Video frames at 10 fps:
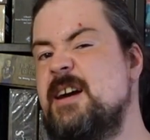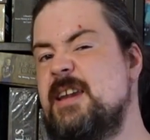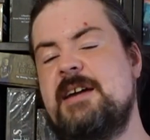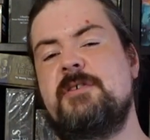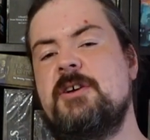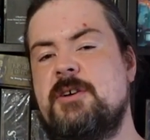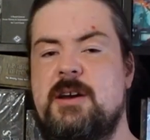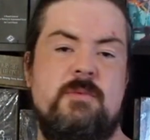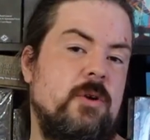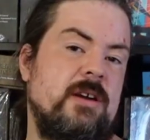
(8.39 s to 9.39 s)
and have a look
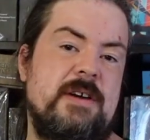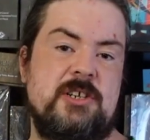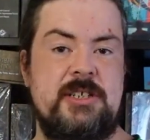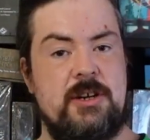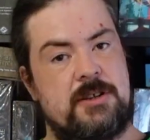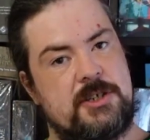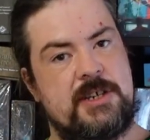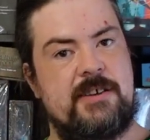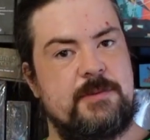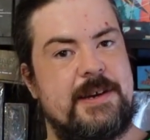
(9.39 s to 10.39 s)
at what I've actually got on the
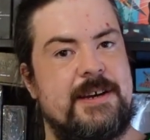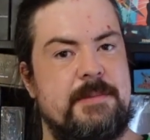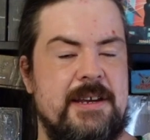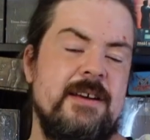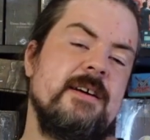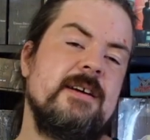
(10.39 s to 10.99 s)
shelves behind me.